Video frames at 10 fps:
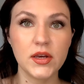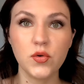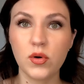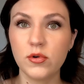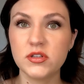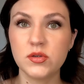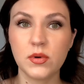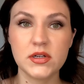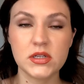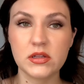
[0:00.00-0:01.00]
normal to
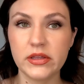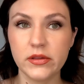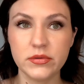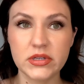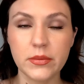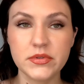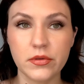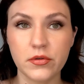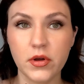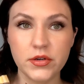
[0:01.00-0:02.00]
want to clean those up so
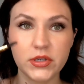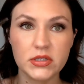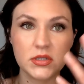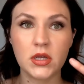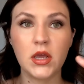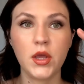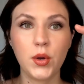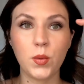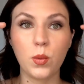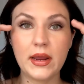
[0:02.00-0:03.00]
they're not just
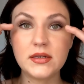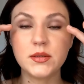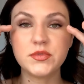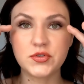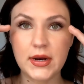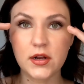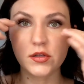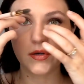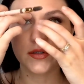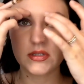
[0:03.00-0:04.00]
random
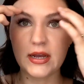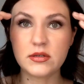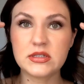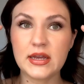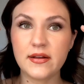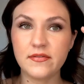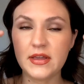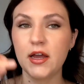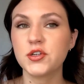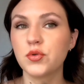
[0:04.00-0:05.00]
stragglers outside of
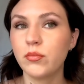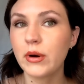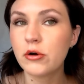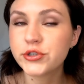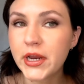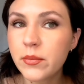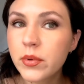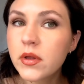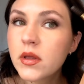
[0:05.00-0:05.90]
the actual brow shape.